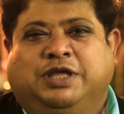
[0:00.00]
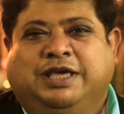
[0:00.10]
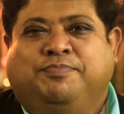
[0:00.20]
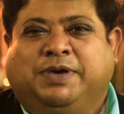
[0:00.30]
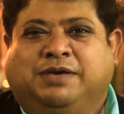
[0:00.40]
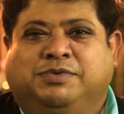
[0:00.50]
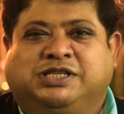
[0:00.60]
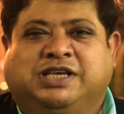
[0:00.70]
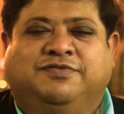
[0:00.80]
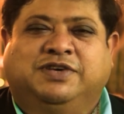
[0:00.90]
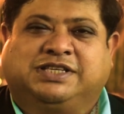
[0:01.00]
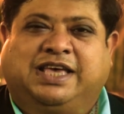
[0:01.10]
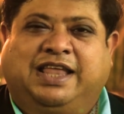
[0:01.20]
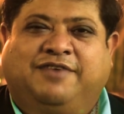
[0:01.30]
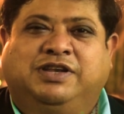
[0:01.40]
to the impeccable
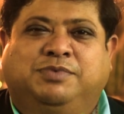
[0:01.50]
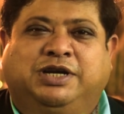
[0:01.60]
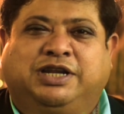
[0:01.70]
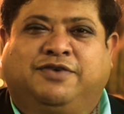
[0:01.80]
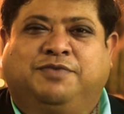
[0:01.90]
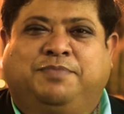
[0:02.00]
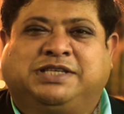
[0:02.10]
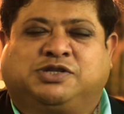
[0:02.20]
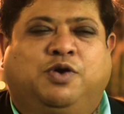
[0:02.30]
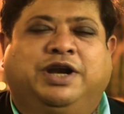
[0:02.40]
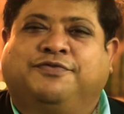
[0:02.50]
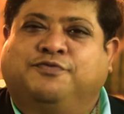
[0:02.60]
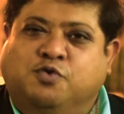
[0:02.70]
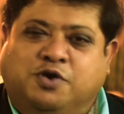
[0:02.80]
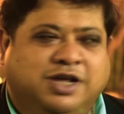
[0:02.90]
service and availability of the best quality
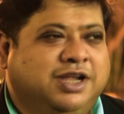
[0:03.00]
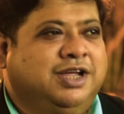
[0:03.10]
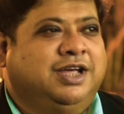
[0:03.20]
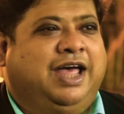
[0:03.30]
food